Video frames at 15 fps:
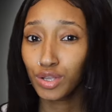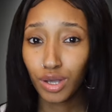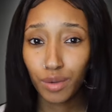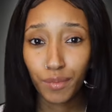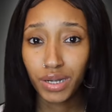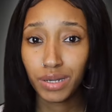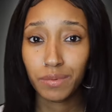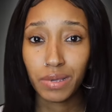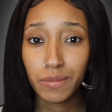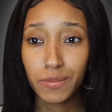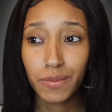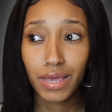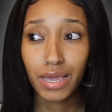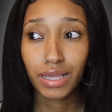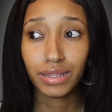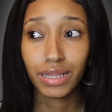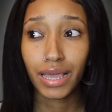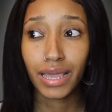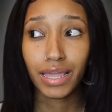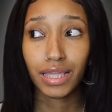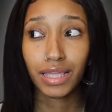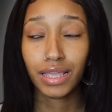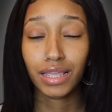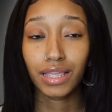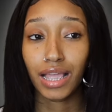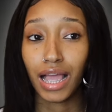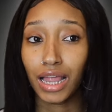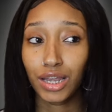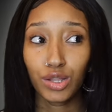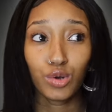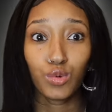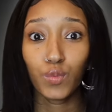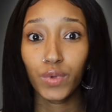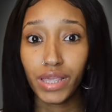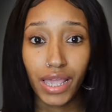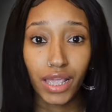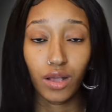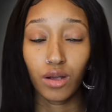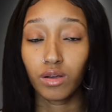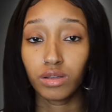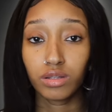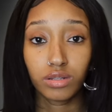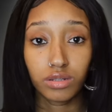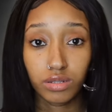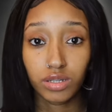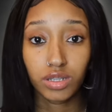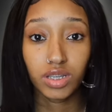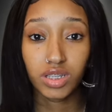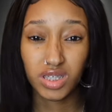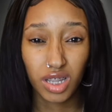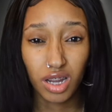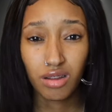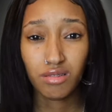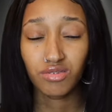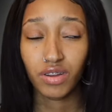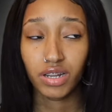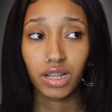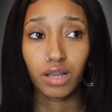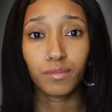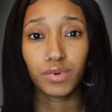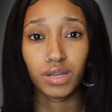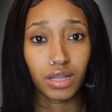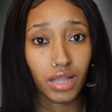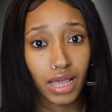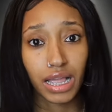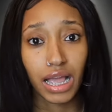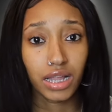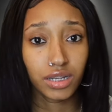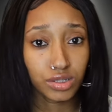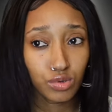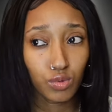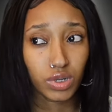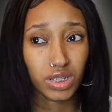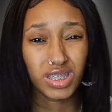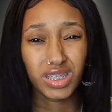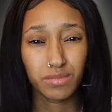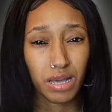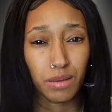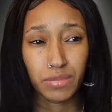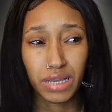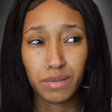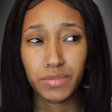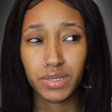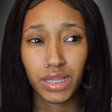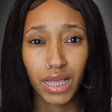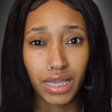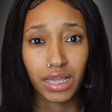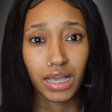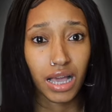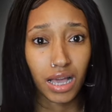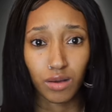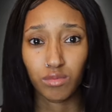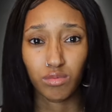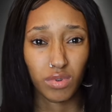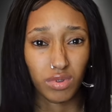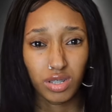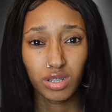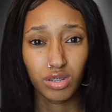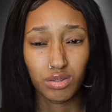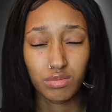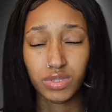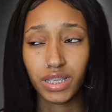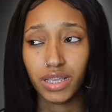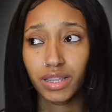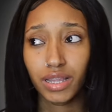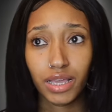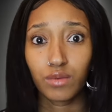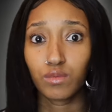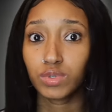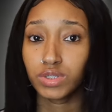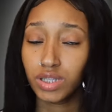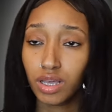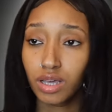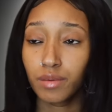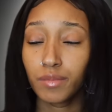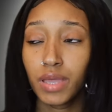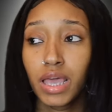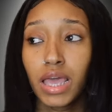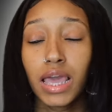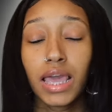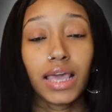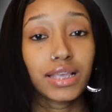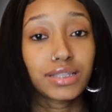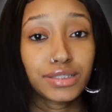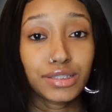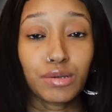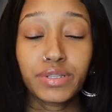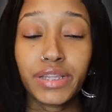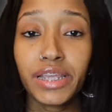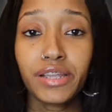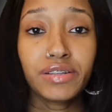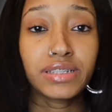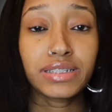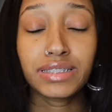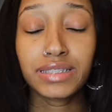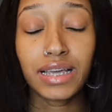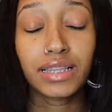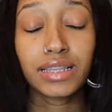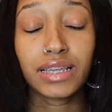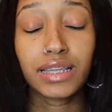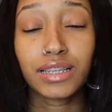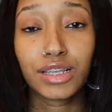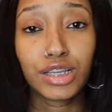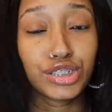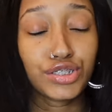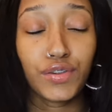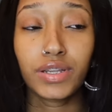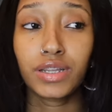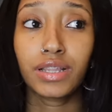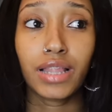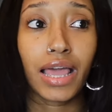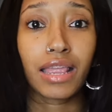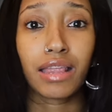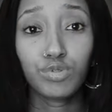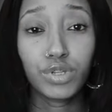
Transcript: you gonna bring the baby back? Like, I know we ain't on good terms right now, but like, I do want to see my baby. Like, you know what I'm saying? Like, what's up? And so Darius telling Katrina, like,